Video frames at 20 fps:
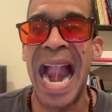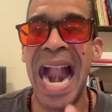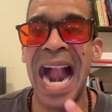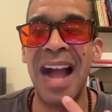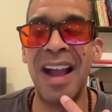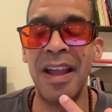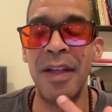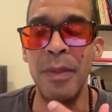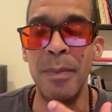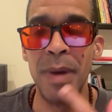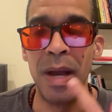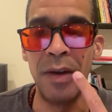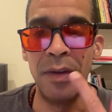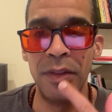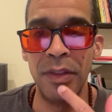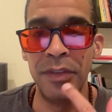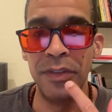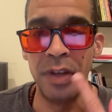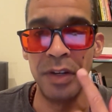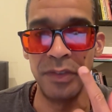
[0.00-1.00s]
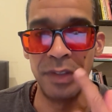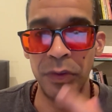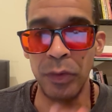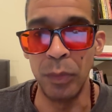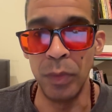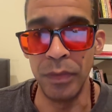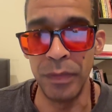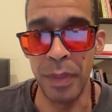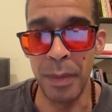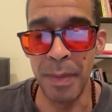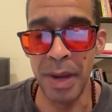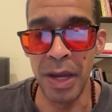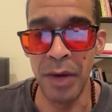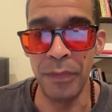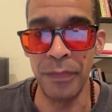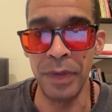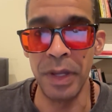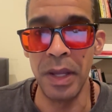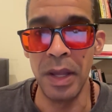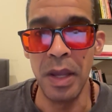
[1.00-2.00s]
Again, the tongue's at the roof of the
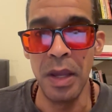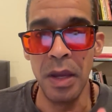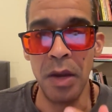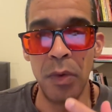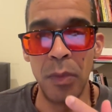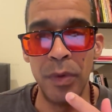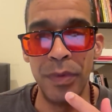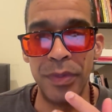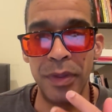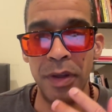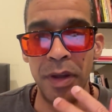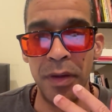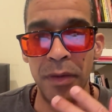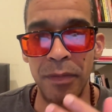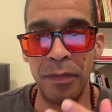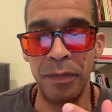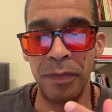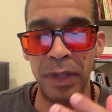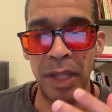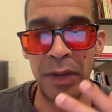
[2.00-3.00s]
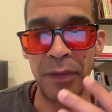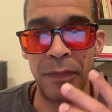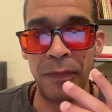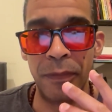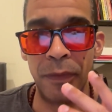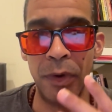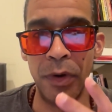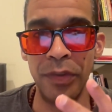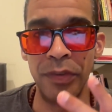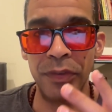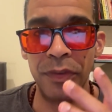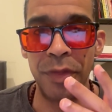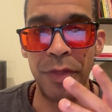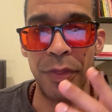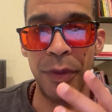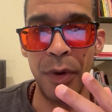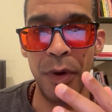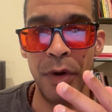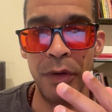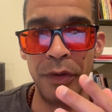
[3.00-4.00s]
mouth, with the like first
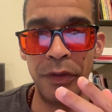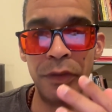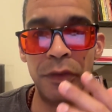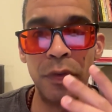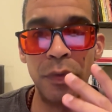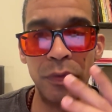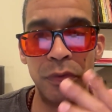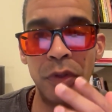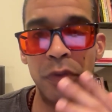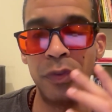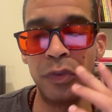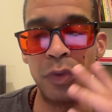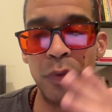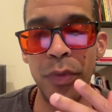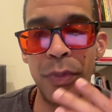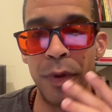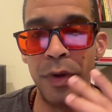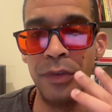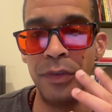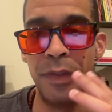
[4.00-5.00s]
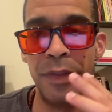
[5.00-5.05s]
third to 2/3 of